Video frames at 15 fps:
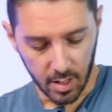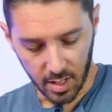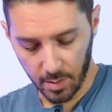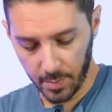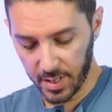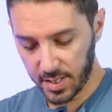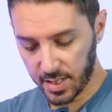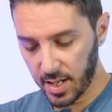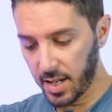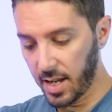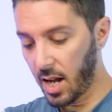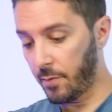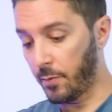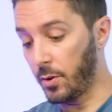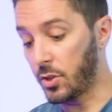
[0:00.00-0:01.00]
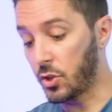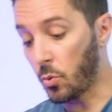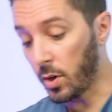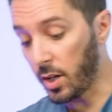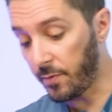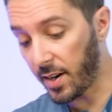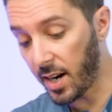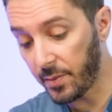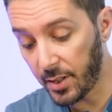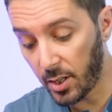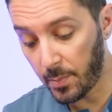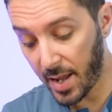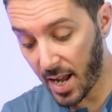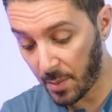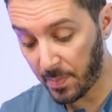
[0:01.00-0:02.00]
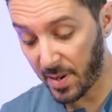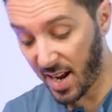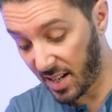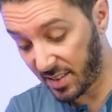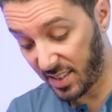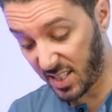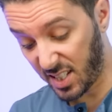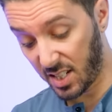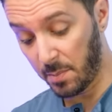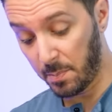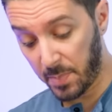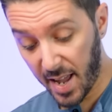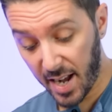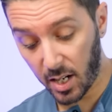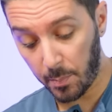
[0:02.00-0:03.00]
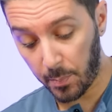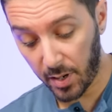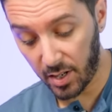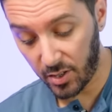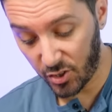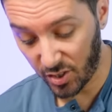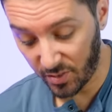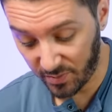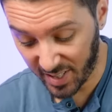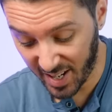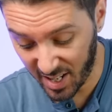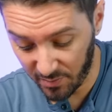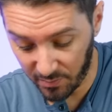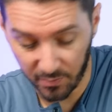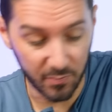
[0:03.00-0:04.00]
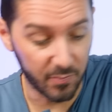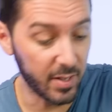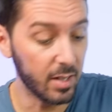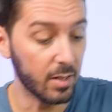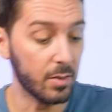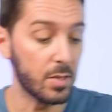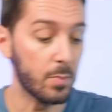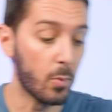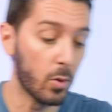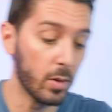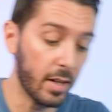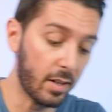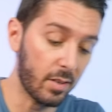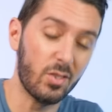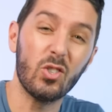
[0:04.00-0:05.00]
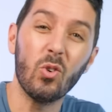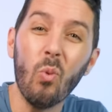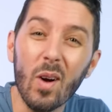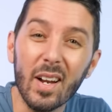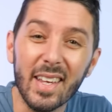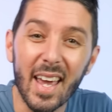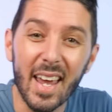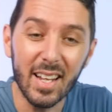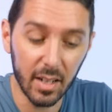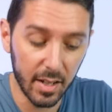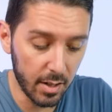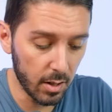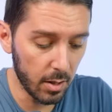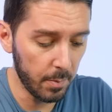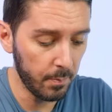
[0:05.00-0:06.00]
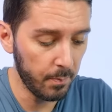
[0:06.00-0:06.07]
And I'm gonna say, yeah, for a 25 liter backpack, this can pack a punch. It kind of feels more like a 28 liter.